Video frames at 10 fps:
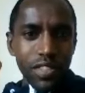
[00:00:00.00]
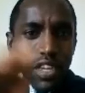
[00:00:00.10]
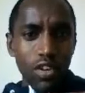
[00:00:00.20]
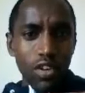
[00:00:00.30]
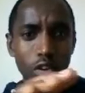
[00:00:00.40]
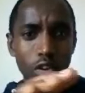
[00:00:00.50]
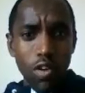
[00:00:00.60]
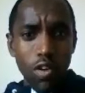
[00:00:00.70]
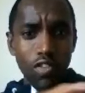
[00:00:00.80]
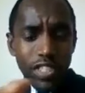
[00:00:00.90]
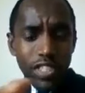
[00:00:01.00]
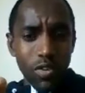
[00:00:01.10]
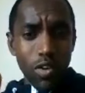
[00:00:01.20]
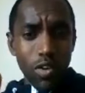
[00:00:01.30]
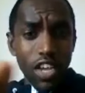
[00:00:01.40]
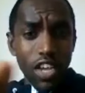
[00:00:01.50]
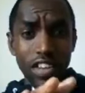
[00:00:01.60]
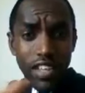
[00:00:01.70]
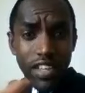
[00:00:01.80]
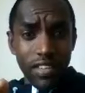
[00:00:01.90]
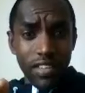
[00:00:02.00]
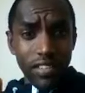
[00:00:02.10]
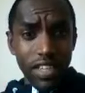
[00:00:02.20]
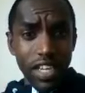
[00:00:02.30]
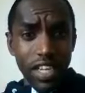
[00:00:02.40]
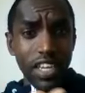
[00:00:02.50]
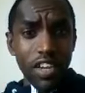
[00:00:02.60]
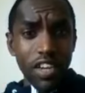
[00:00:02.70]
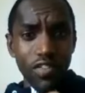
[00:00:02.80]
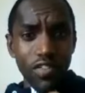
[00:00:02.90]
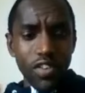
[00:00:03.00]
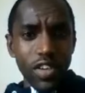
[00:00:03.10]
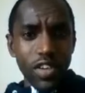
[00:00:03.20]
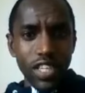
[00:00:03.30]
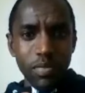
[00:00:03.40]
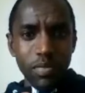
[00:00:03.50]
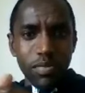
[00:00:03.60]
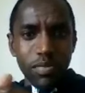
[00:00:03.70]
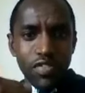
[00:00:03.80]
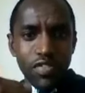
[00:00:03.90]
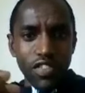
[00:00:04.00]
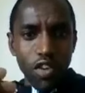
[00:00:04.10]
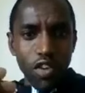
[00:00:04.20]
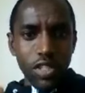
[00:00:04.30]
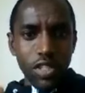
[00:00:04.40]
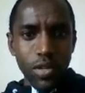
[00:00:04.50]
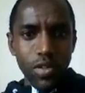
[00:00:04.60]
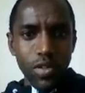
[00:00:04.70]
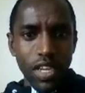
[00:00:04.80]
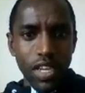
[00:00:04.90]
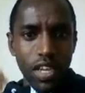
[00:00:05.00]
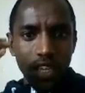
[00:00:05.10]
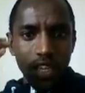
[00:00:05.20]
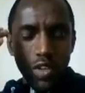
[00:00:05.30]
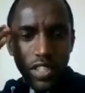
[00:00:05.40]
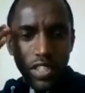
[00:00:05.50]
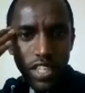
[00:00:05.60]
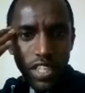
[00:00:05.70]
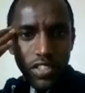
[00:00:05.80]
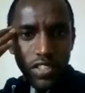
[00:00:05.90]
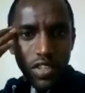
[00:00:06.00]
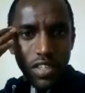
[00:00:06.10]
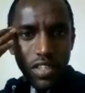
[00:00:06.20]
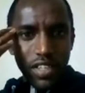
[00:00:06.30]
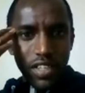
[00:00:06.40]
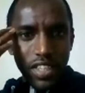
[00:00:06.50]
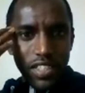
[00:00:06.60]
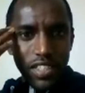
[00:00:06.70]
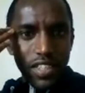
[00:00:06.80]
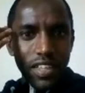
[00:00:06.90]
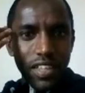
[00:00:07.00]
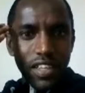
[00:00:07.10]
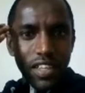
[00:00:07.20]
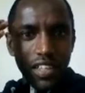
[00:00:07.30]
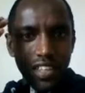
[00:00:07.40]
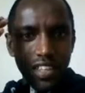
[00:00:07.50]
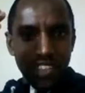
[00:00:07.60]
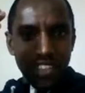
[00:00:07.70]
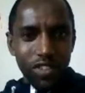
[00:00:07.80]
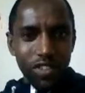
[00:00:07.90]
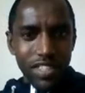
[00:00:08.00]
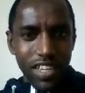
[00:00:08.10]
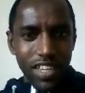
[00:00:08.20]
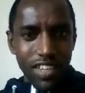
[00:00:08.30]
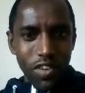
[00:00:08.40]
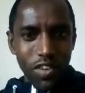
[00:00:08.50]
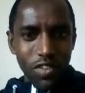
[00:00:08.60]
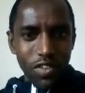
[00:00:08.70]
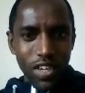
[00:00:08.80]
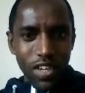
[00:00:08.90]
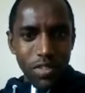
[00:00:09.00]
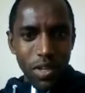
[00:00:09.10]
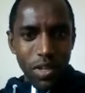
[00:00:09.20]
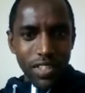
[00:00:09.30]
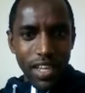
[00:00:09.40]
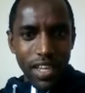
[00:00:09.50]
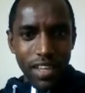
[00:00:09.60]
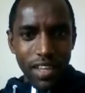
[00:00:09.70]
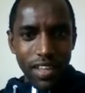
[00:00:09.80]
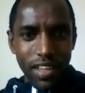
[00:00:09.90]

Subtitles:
drawing or everything. Any kind of drawing, it must be free from it, because your intention is you're standing in front of Allah subhanahu wa ta'ala.